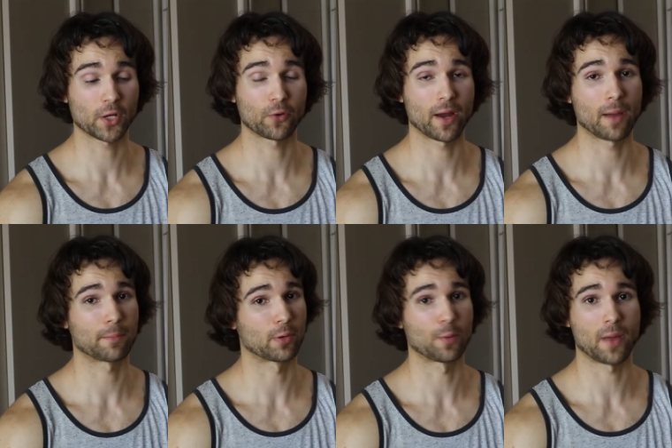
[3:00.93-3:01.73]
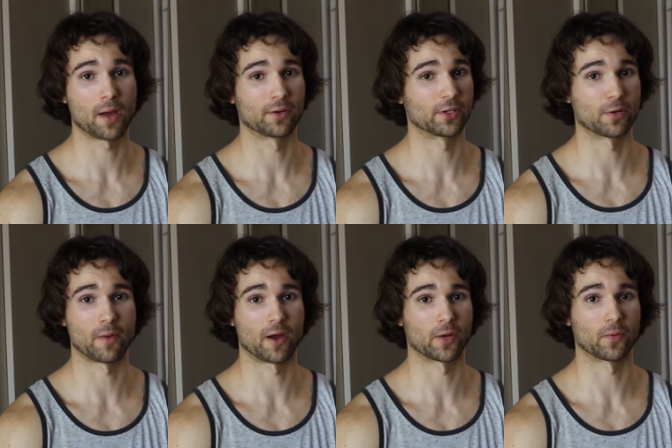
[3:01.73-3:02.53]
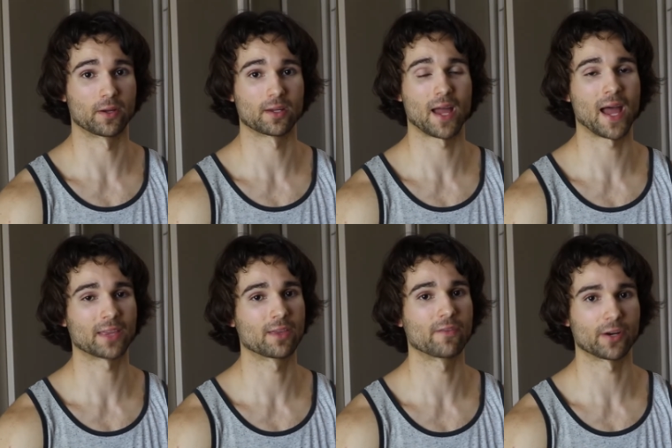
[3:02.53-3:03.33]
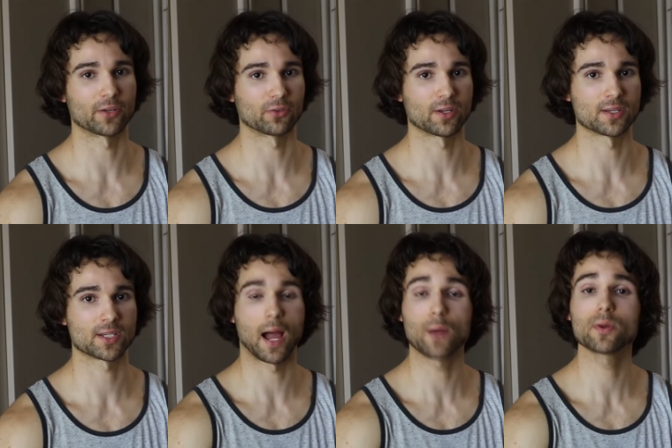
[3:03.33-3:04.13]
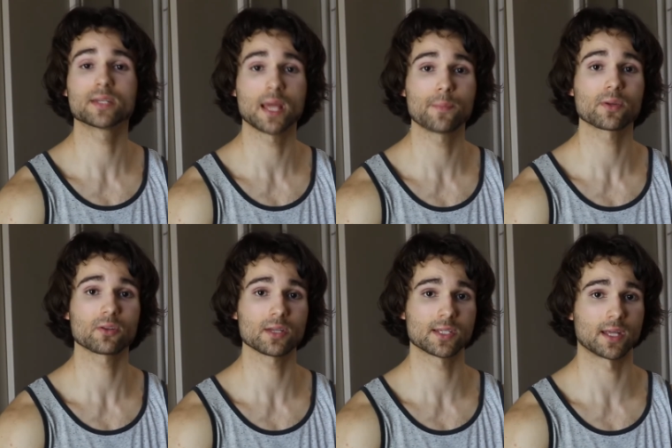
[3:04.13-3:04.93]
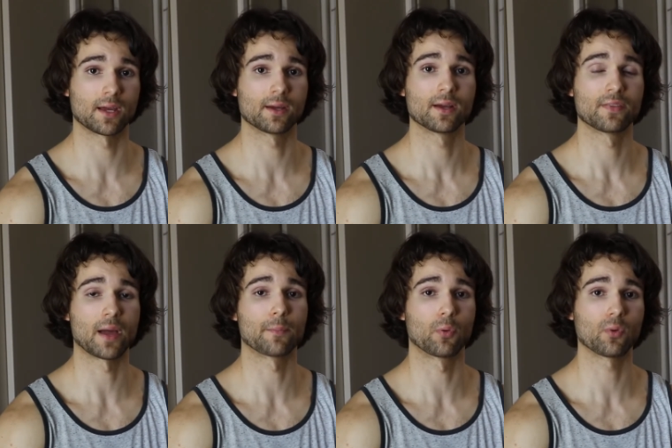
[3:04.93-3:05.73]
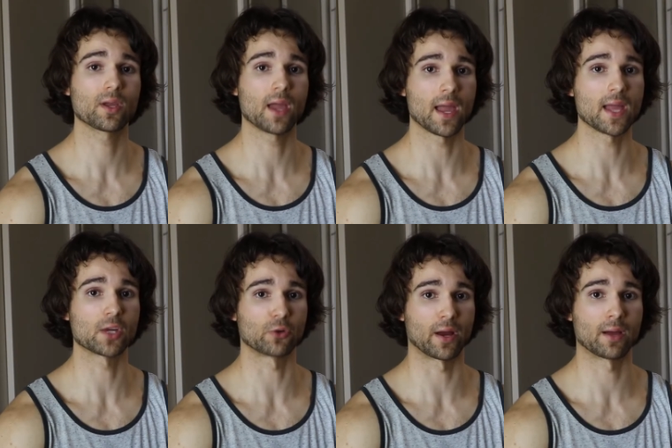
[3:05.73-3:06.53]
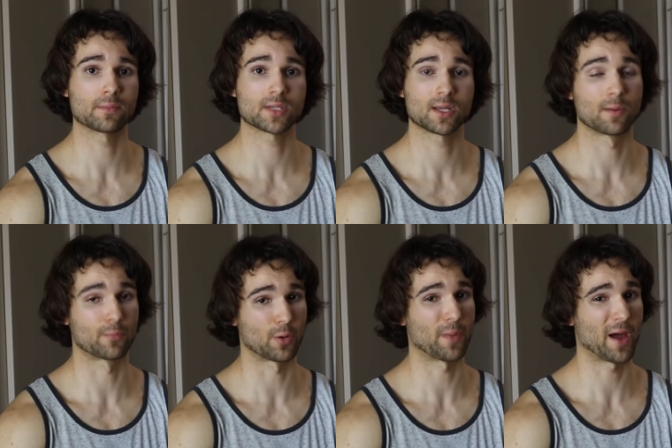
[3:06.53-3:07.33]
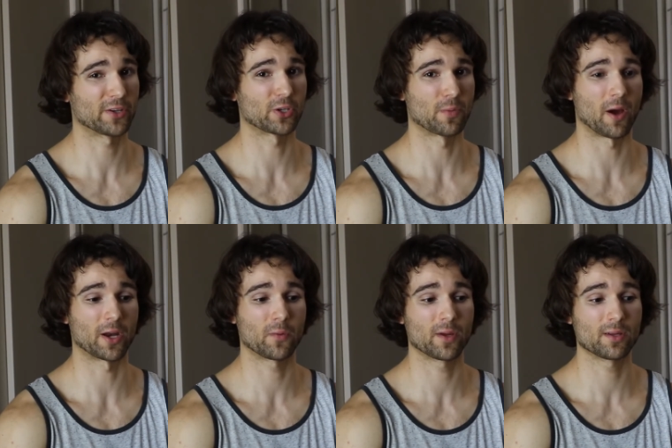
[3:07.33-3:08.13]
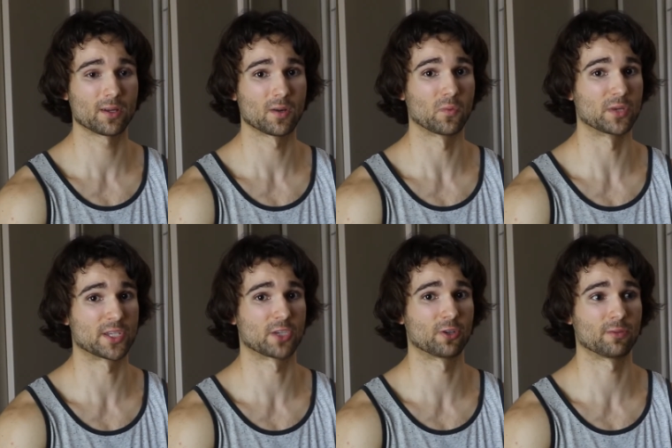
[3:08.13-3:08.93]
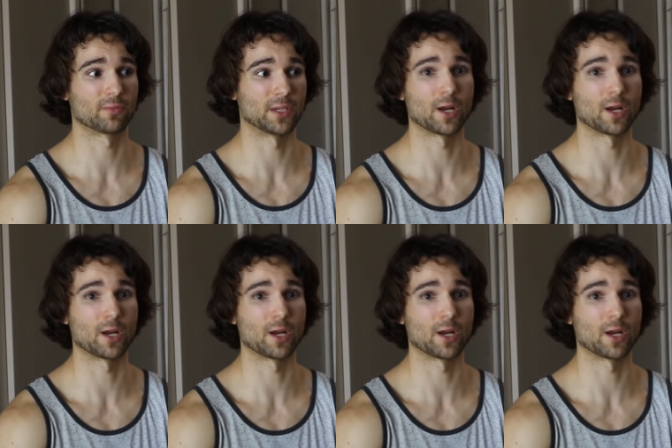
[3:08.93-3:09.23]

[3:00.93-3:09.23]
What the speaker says: gram per pound of your body weight, at the very least. I would typically say that 0.8 grams per pound of your body weight would still,